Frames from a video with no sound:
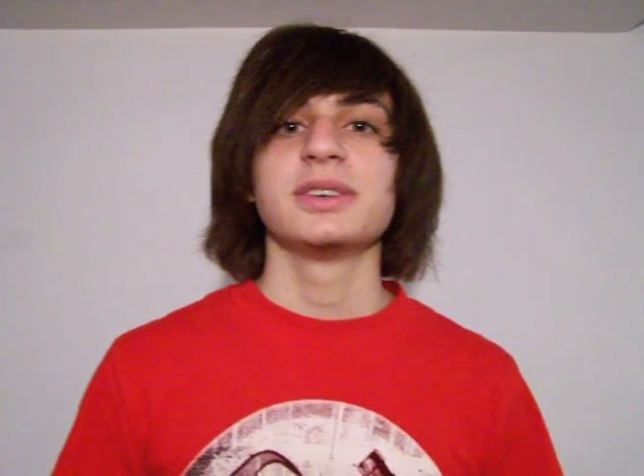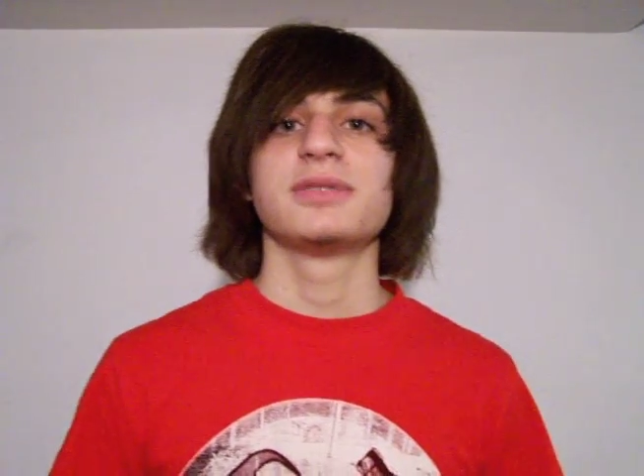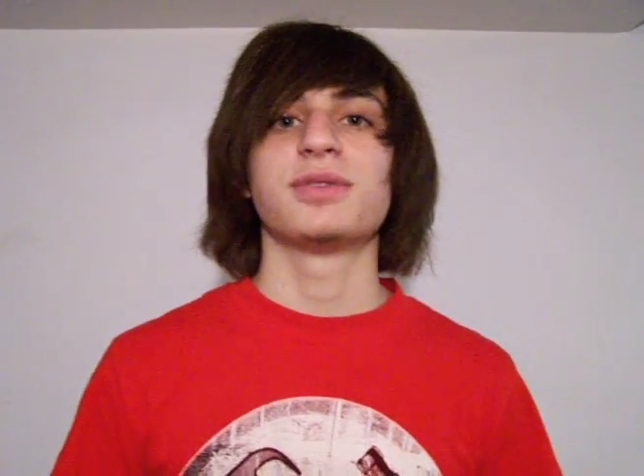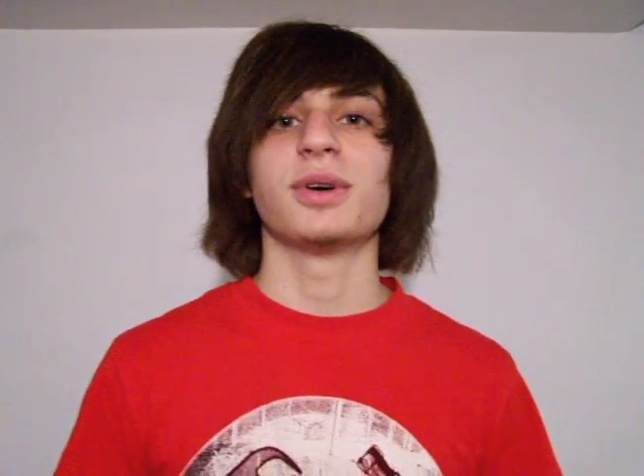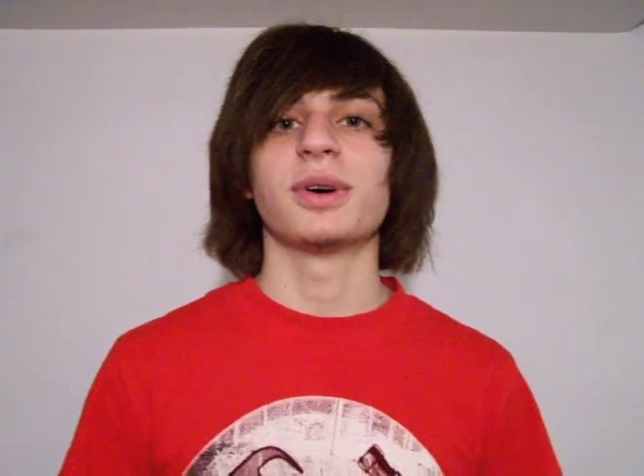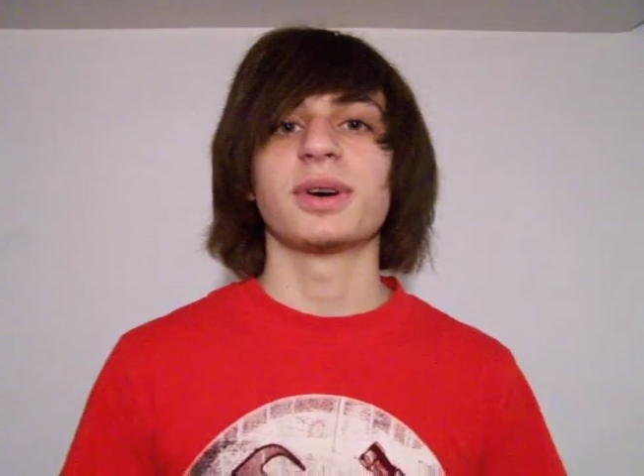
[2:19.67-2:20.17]

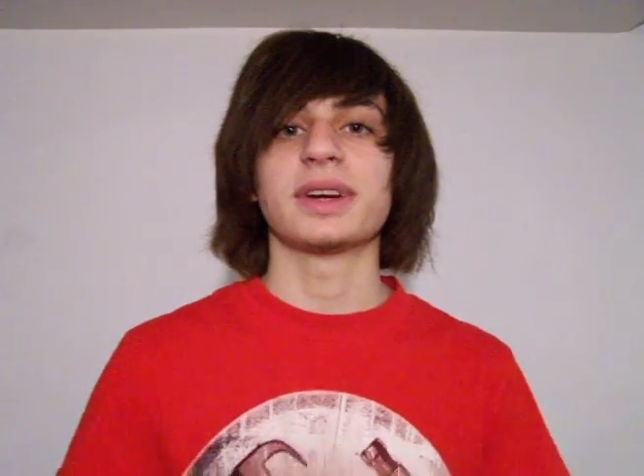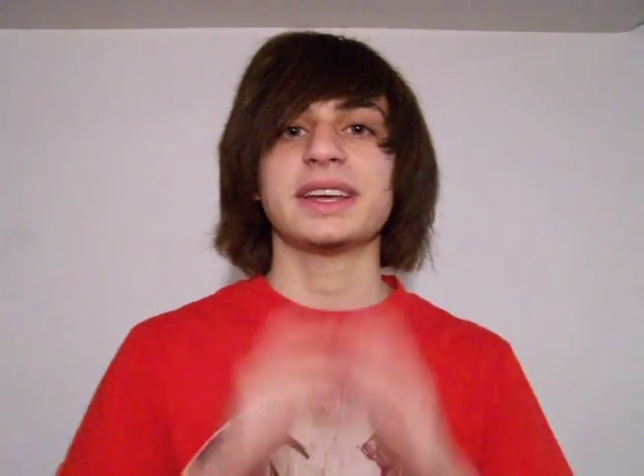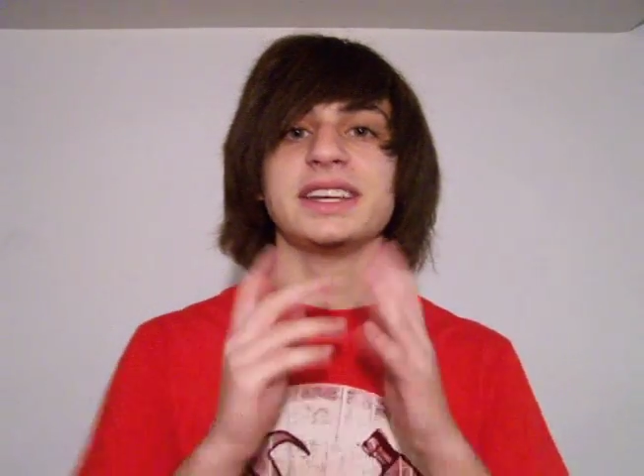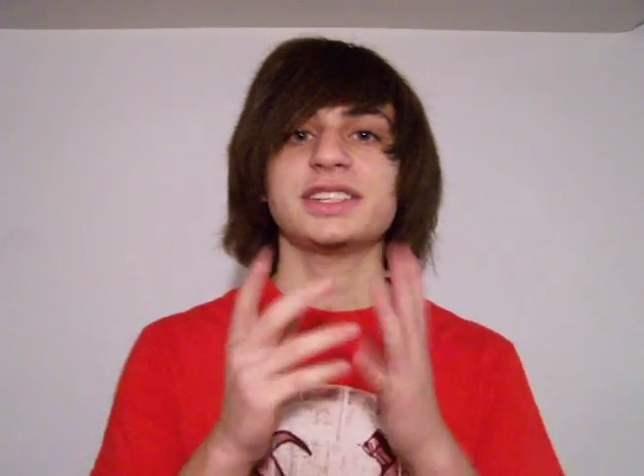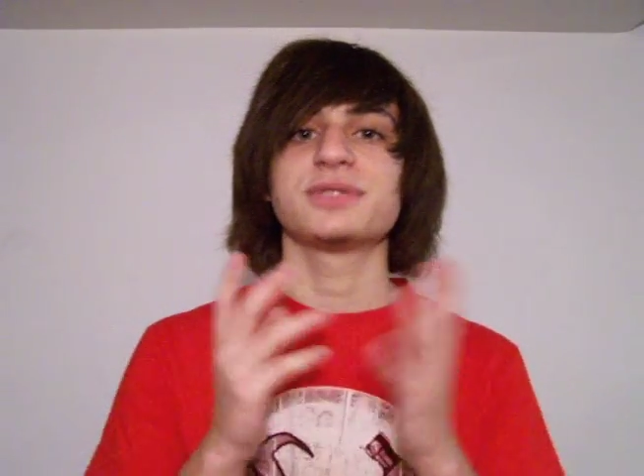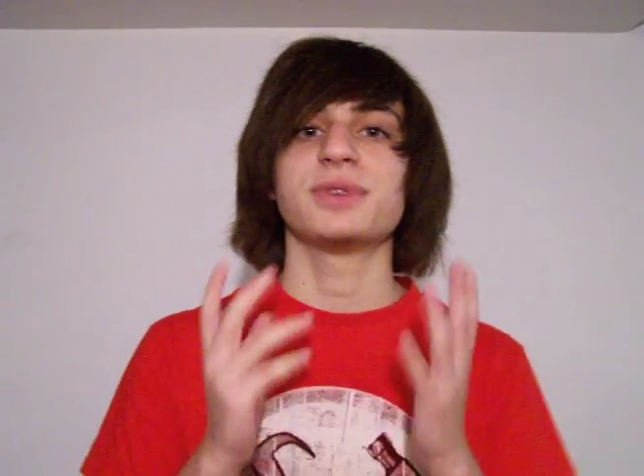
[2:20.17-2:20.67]
for
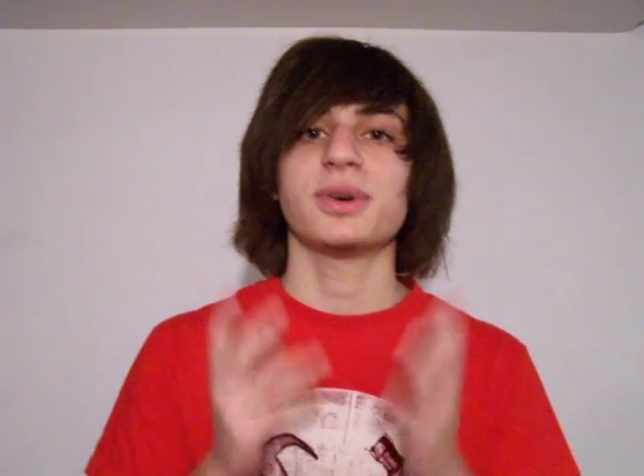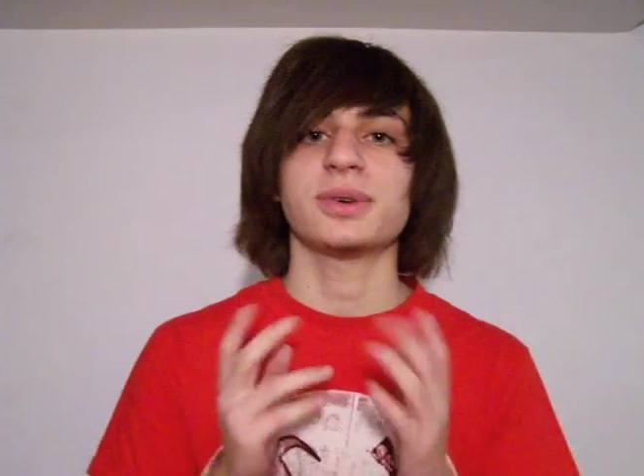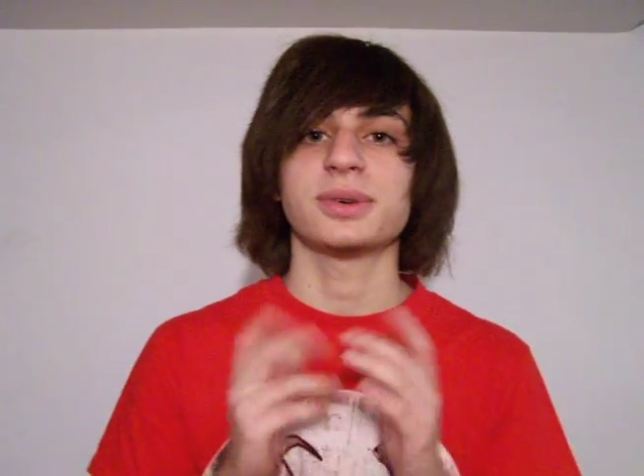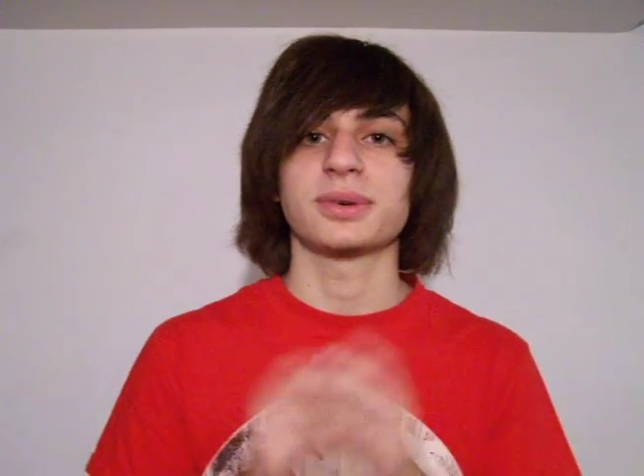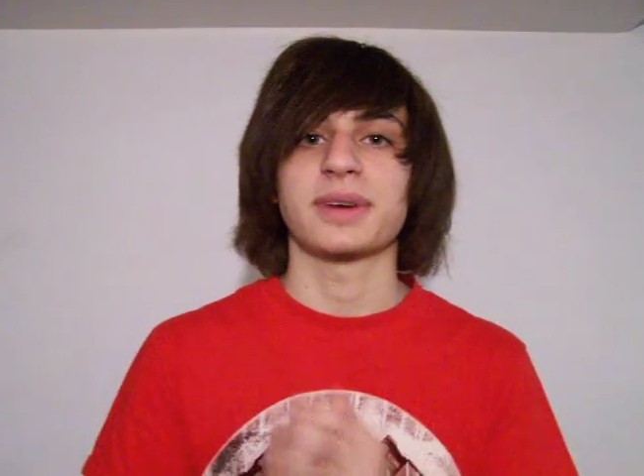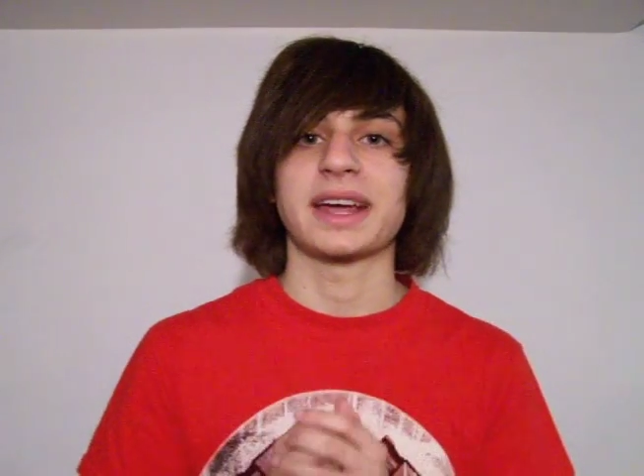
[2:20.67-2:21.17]
each
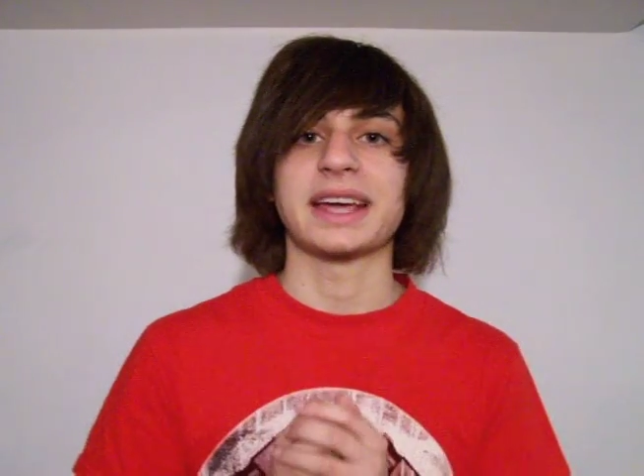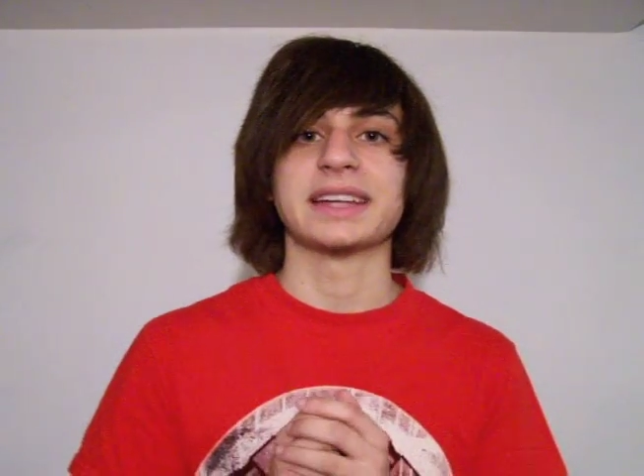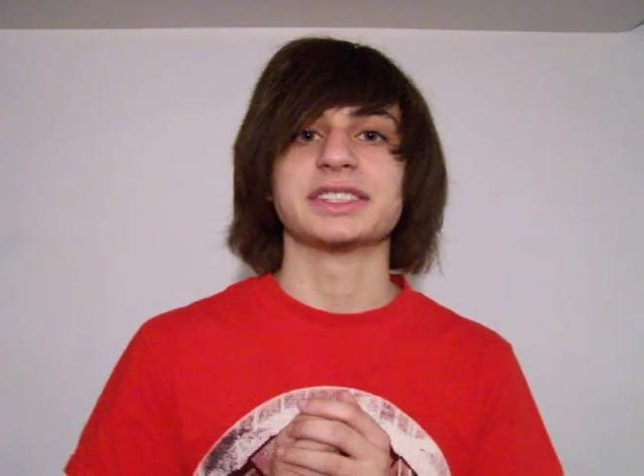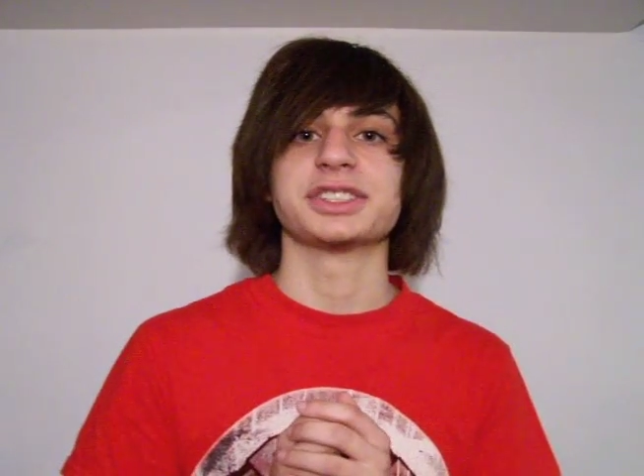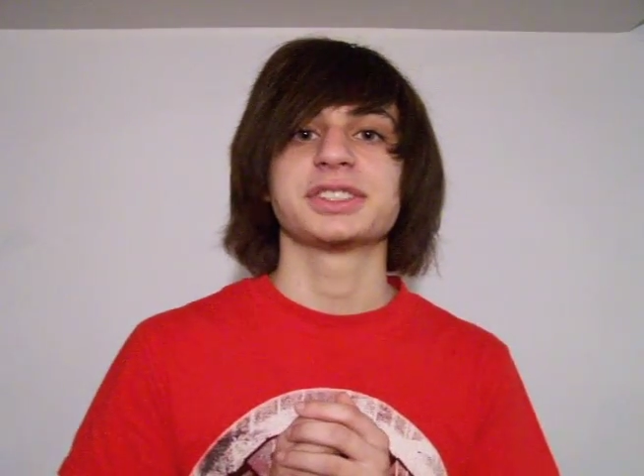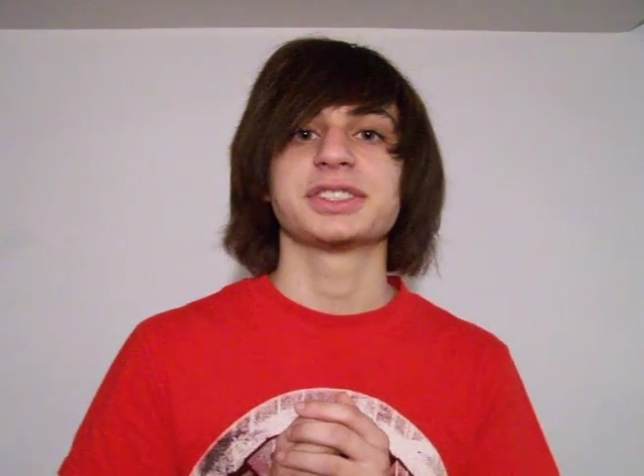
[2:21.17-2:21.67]
vocal
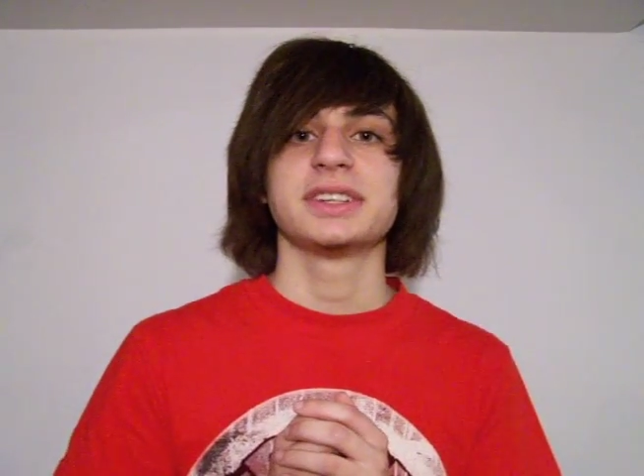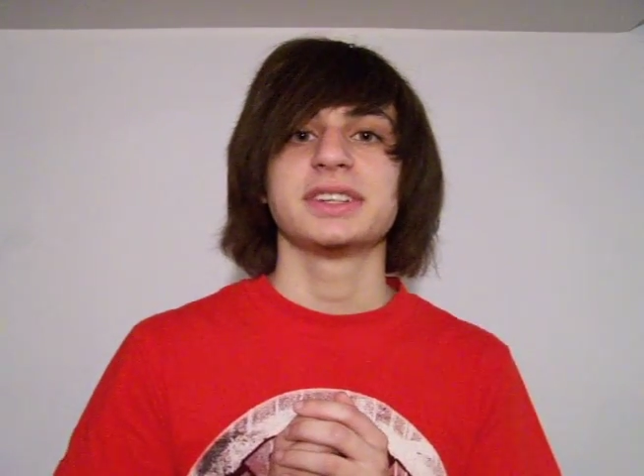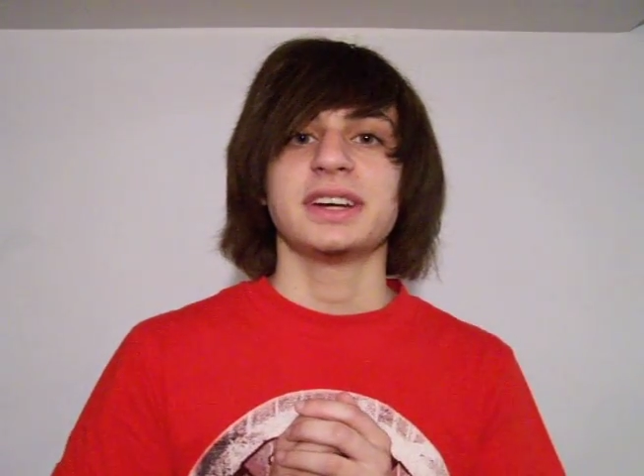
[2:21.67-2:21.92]
range